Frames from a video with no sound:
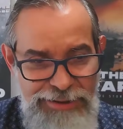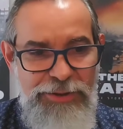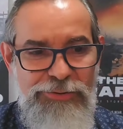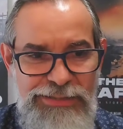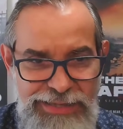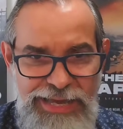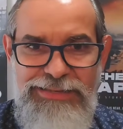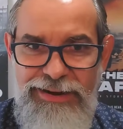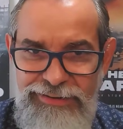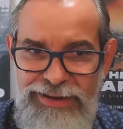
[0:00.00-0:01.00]
because the days
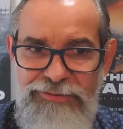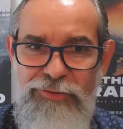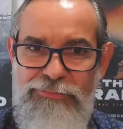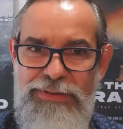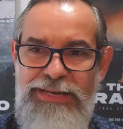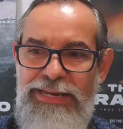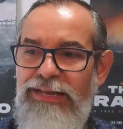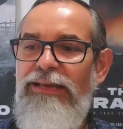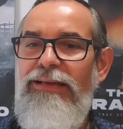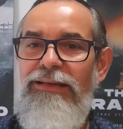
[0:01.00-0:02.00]
are evil, meaning
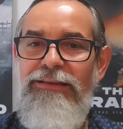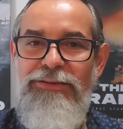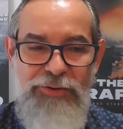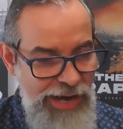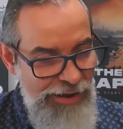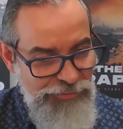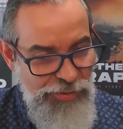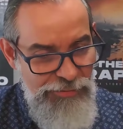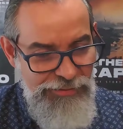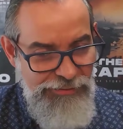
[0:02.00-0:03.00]
you have to
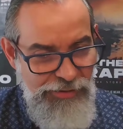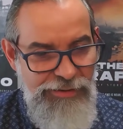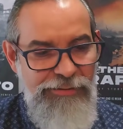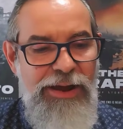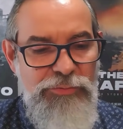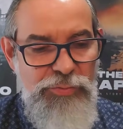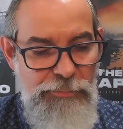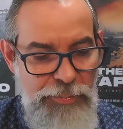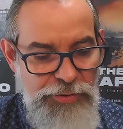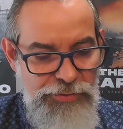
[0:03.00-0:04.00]
learn how to
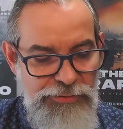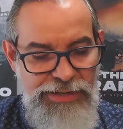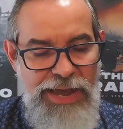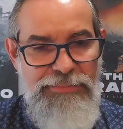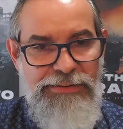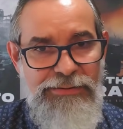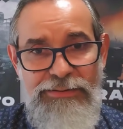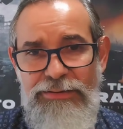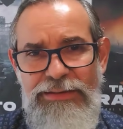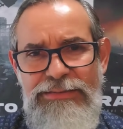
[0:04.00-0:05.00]
employ your time. And
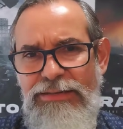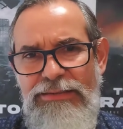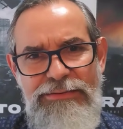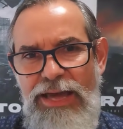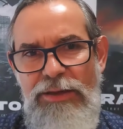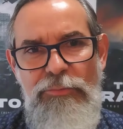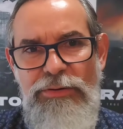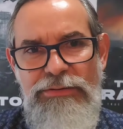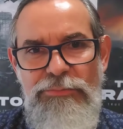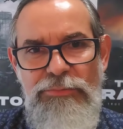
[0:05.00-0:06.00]
isn't it time
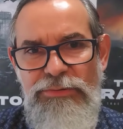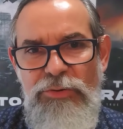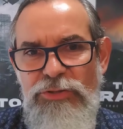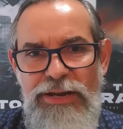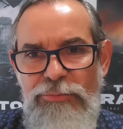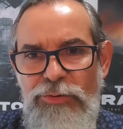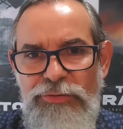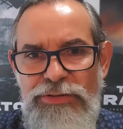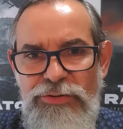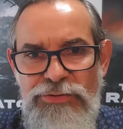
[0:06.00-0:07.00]
what's the most valuable
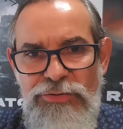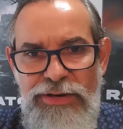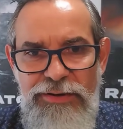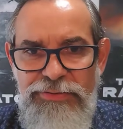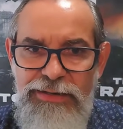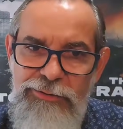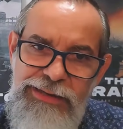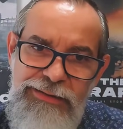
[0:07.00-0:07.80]
resource on earth anyway?